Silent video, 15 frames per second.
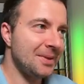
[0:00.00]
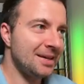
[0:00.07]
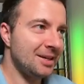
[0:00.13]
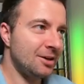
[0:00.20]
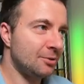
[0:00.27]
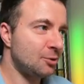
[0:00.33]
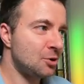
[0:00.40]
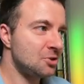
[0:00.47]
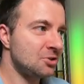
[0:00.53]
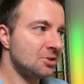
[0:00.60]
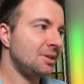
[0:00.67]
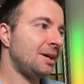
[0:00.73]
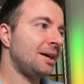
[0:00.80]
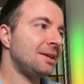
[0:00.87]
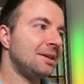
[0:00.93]
Now,
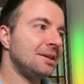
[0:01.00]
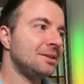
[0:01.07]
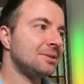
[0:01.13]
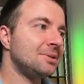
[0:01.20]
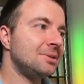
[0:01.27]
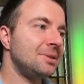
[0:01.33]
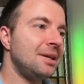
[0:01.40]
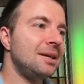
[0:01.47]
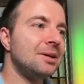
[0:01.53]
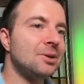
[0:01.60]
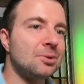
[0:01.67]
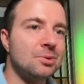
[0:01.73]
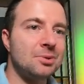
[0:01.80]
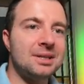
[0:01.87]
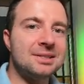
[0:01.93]
unfortunately, I cannot
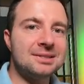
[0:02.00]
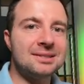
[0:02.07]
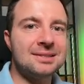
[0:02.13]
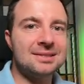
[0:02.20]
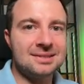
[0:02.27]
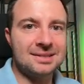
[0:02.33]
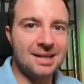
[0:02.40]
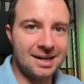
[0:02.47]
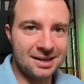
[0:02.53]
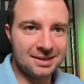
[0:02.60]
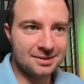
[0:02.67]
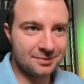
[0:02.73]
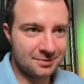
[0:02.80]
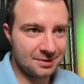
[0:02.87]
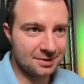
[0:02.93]
increase the
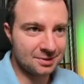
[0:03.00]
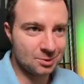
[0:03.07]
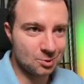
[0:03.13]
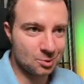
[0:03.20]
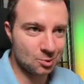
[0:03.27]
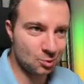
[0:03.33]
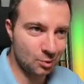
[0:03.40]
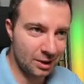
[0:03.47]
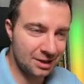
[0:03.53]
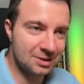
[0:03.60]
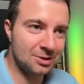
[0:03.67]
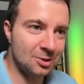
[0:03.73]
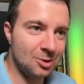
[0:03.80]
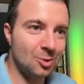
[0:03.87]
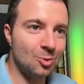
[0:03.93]
size of this
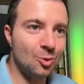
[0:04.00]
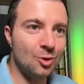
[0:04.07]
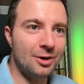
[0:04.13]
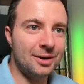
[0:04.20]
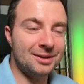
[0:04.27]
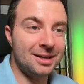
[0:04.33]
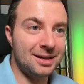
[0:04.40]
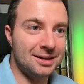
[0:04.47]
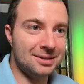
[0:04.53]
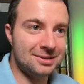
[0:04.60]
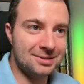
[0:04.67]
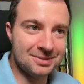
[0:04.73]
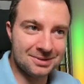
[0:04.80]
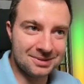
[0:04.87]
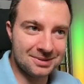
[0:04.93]
window more than
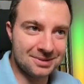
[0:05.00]
it uh,